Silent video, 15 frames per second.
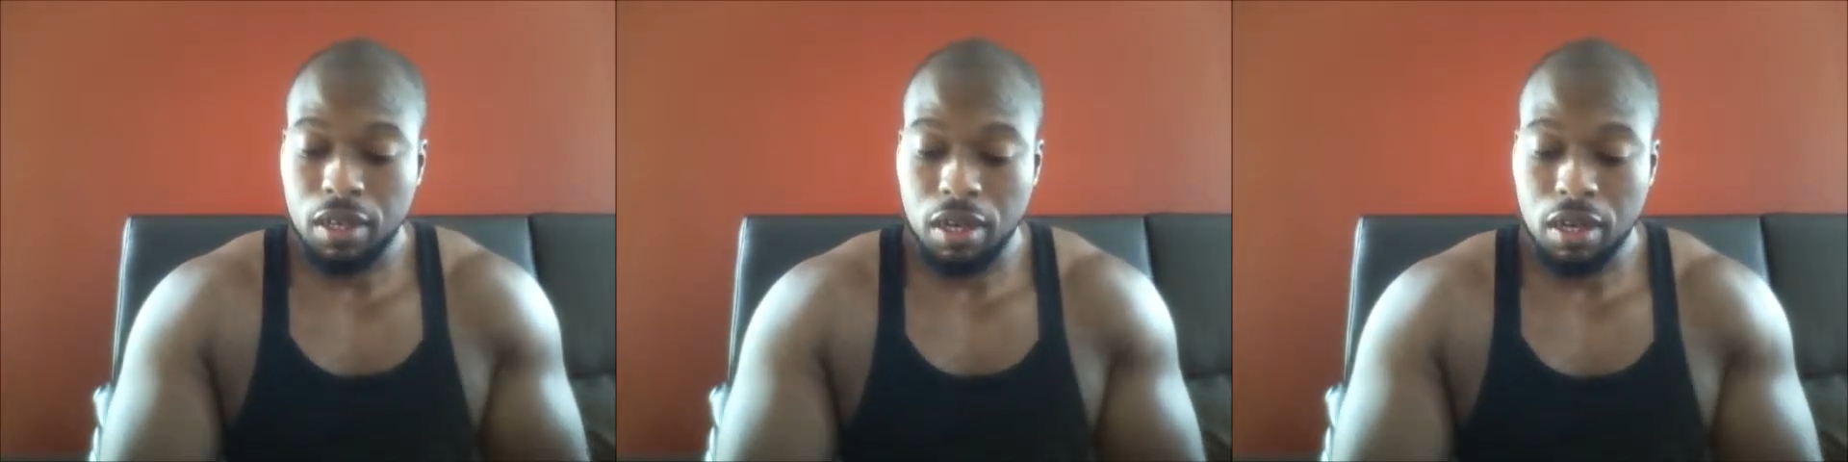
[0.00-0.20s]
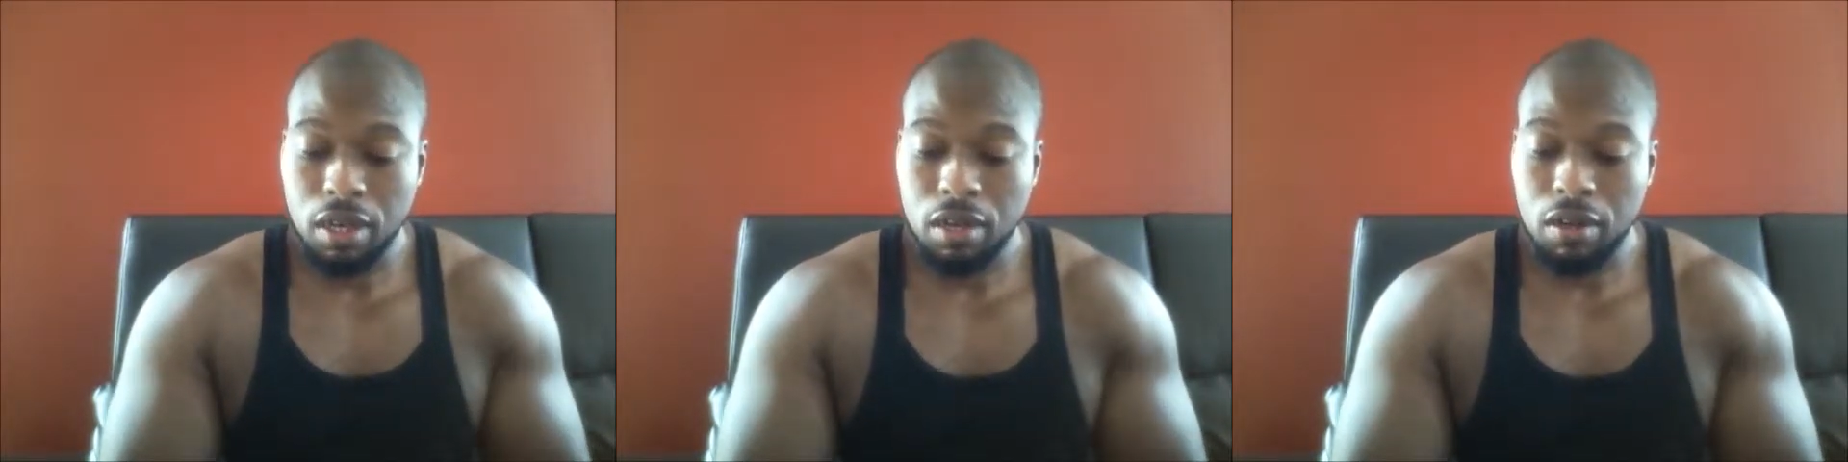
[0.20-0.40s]

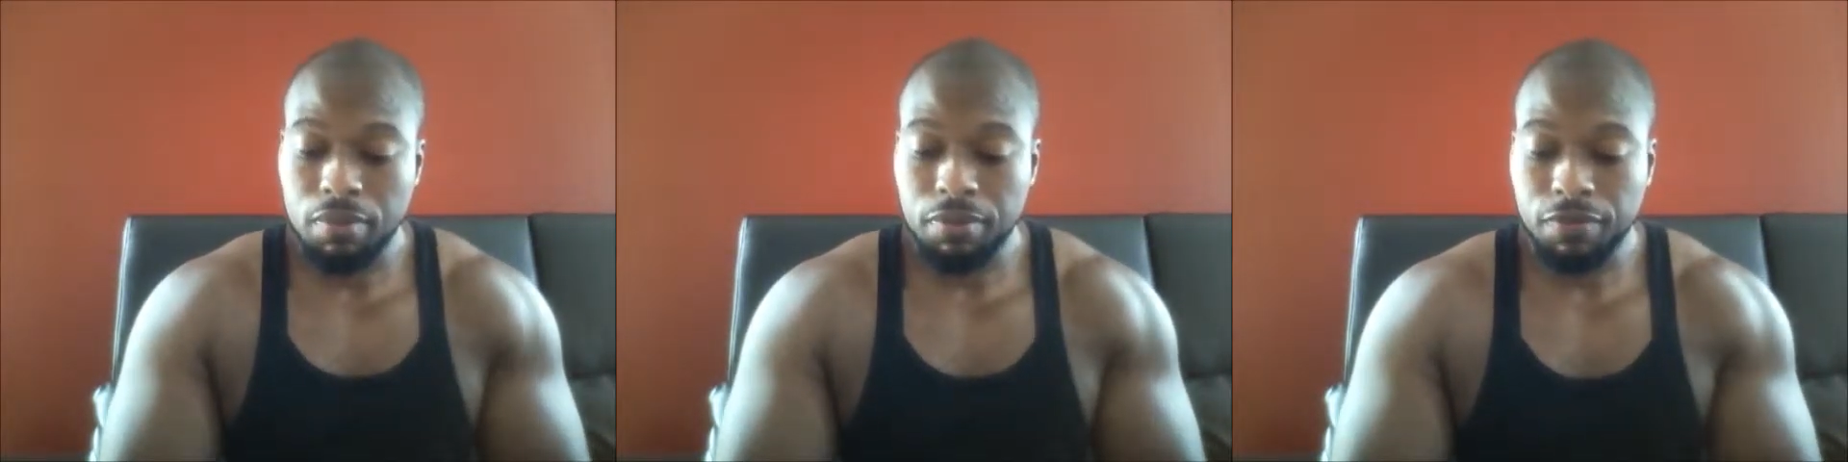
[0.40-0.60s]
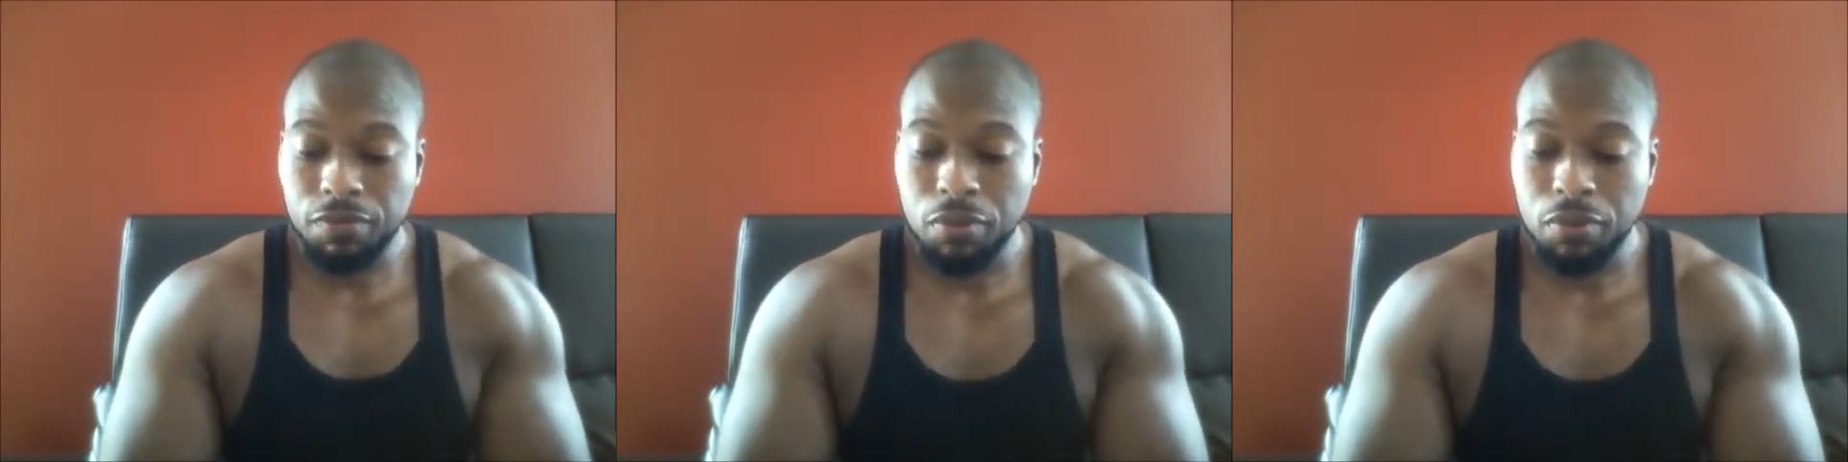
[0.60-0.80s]

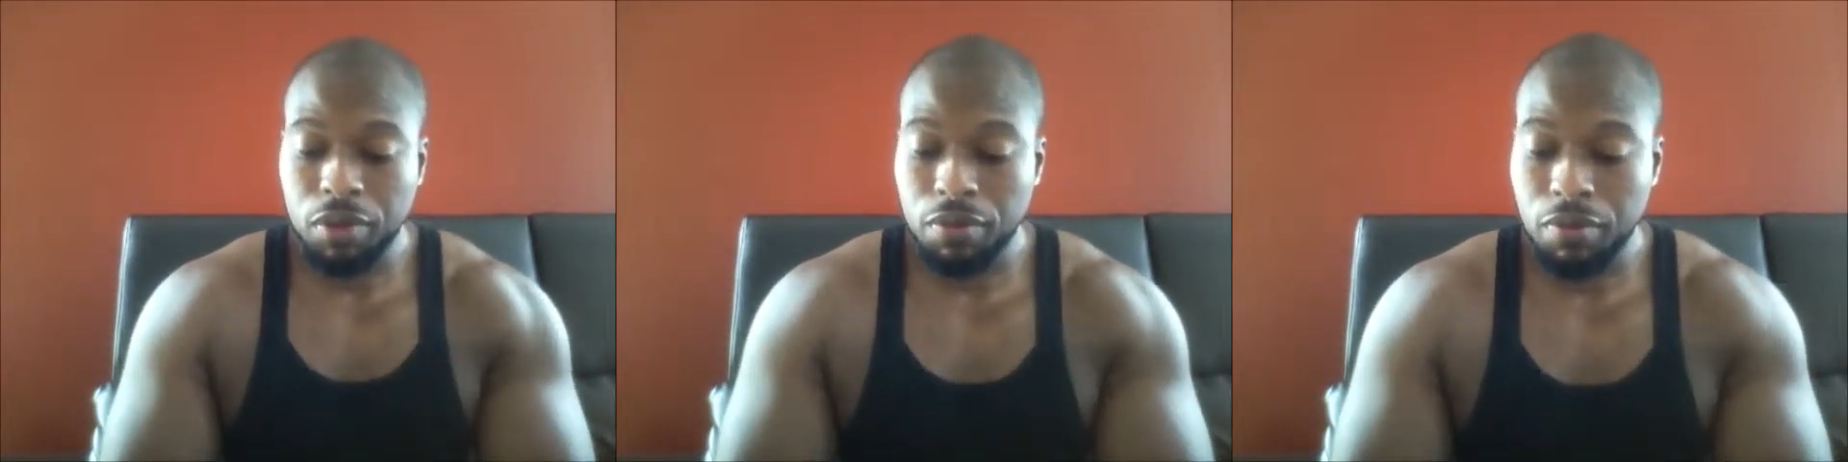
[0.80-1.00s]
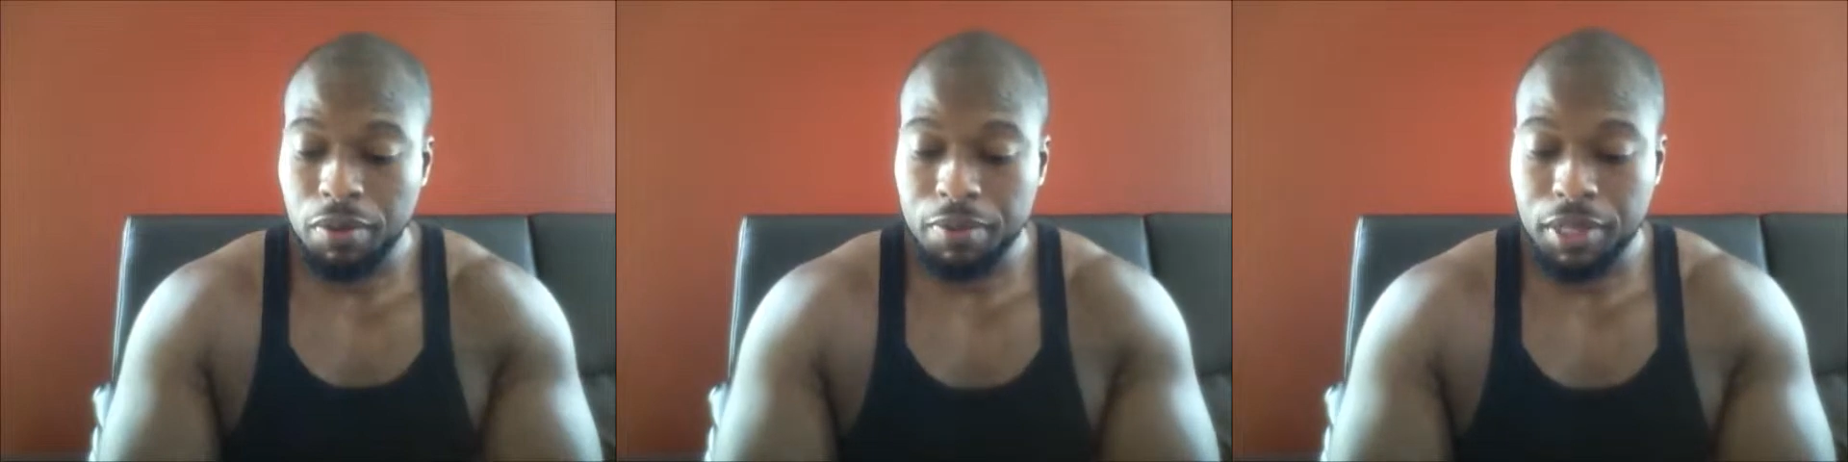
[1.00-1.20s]
um,
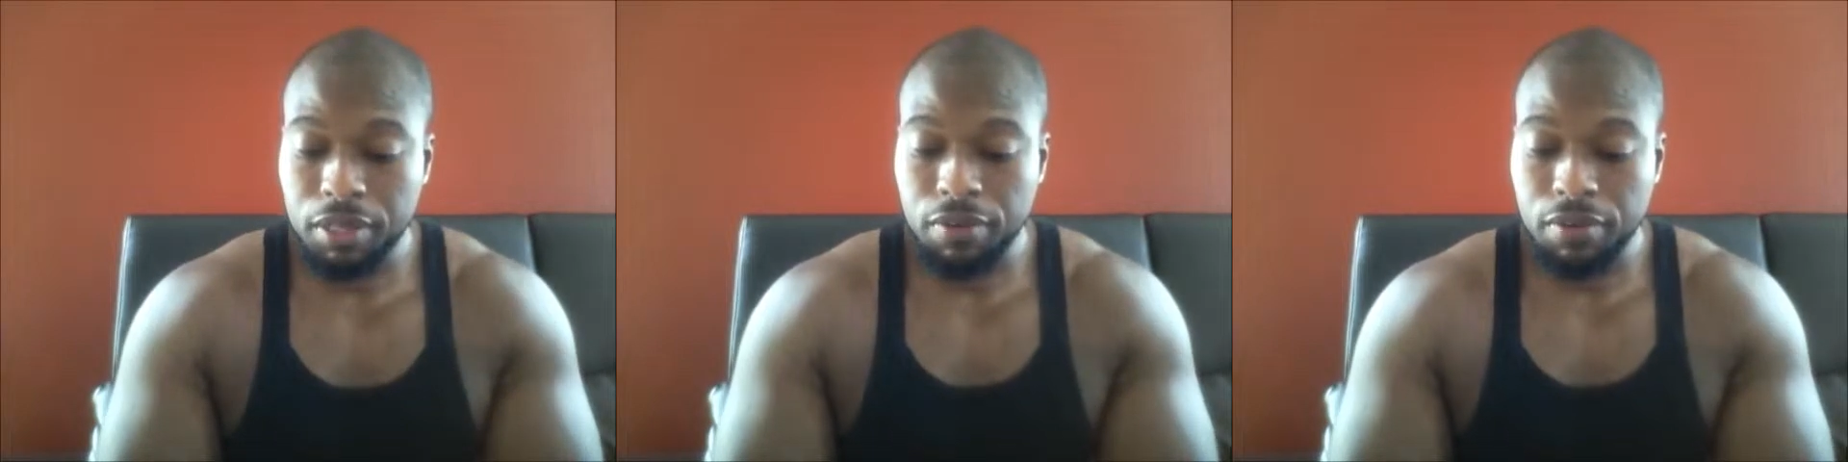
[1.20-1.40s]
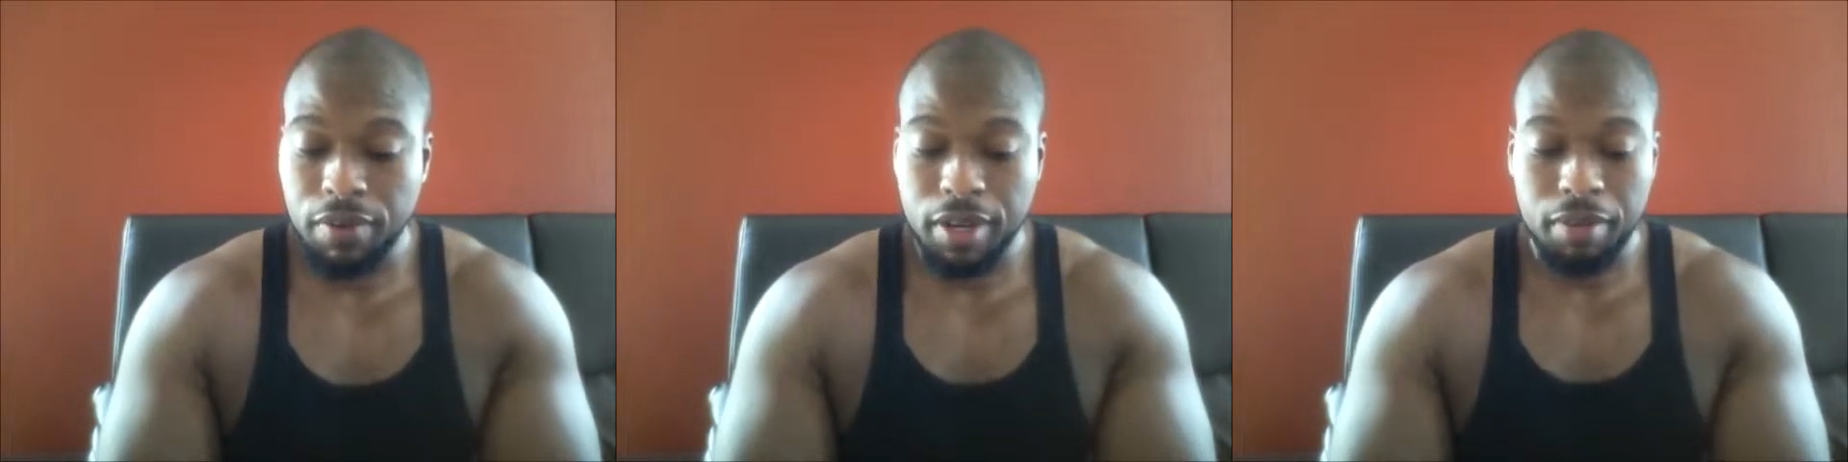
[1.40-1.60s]
forty-one
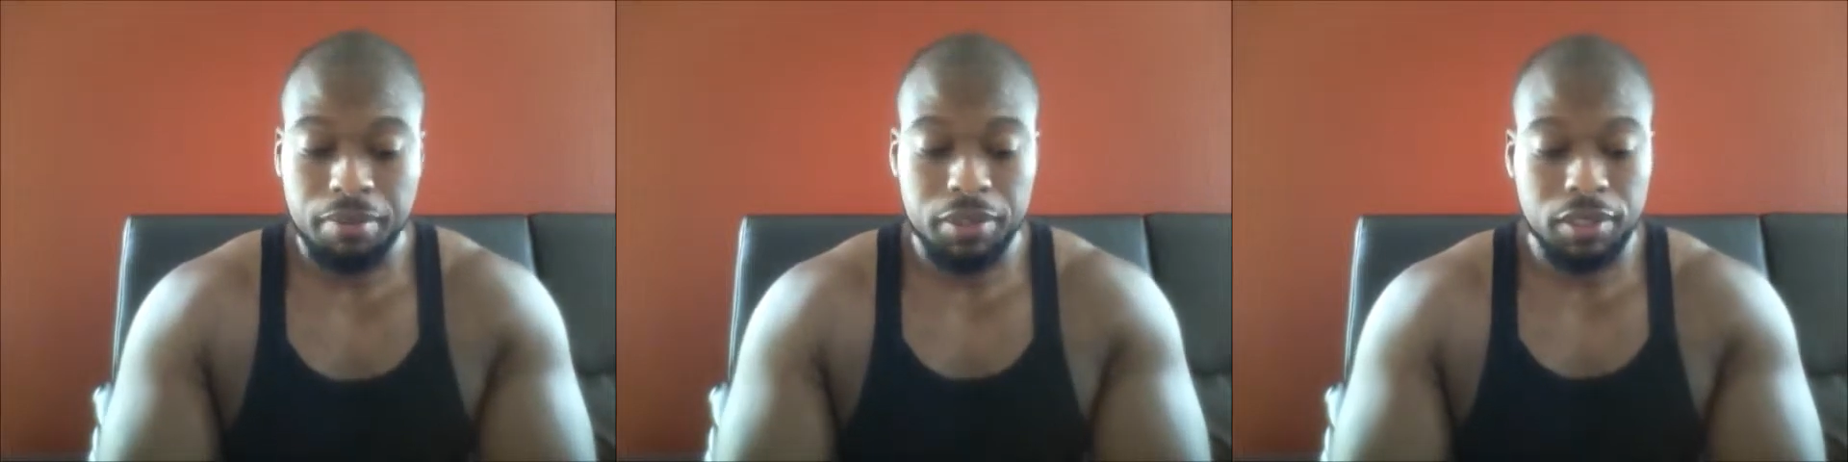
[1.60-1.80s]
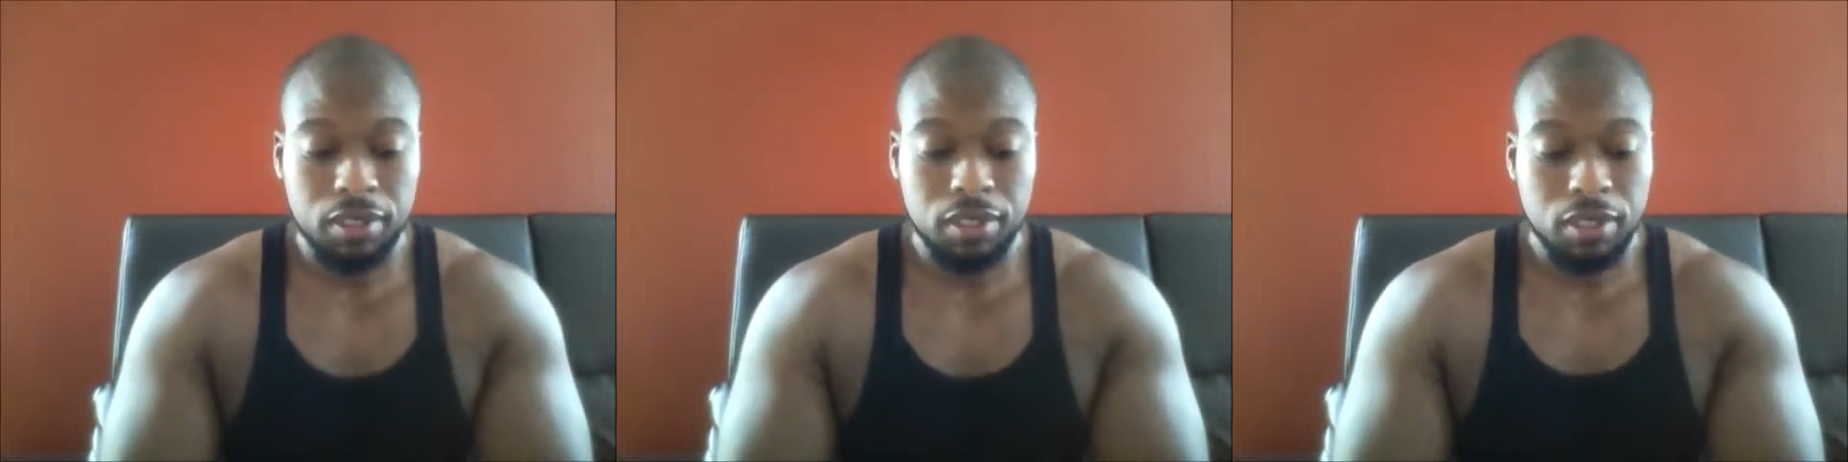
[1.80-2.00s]

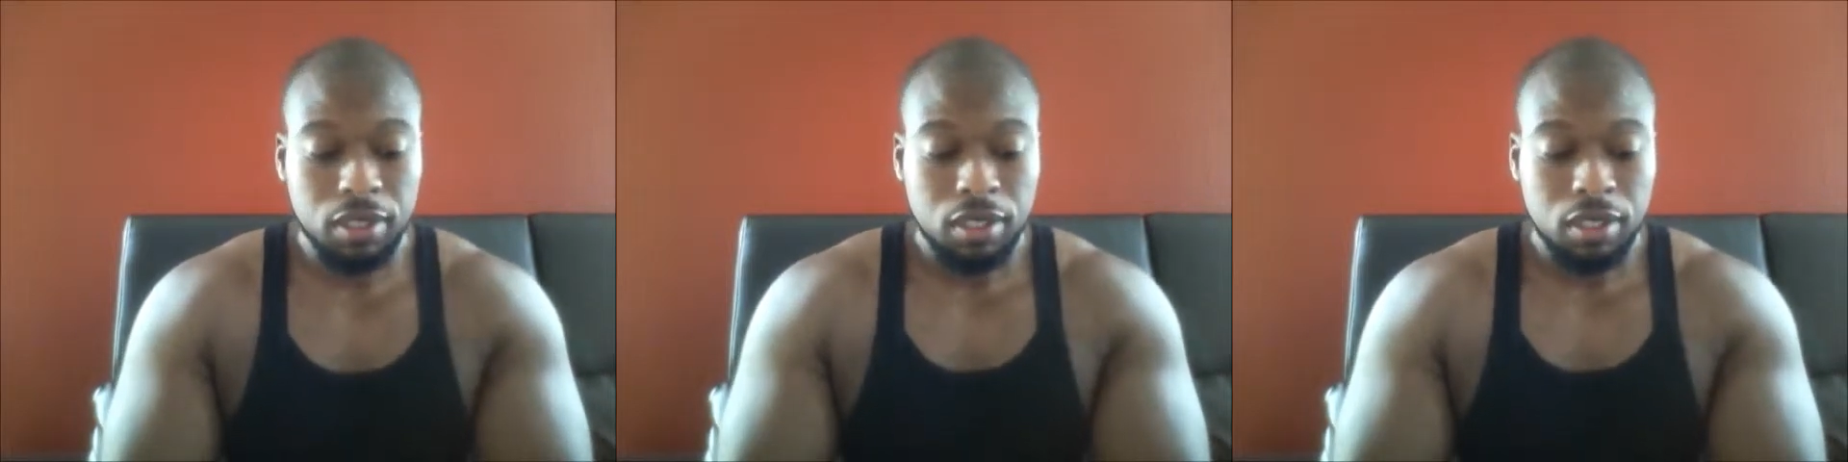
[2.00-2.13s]
milligrams.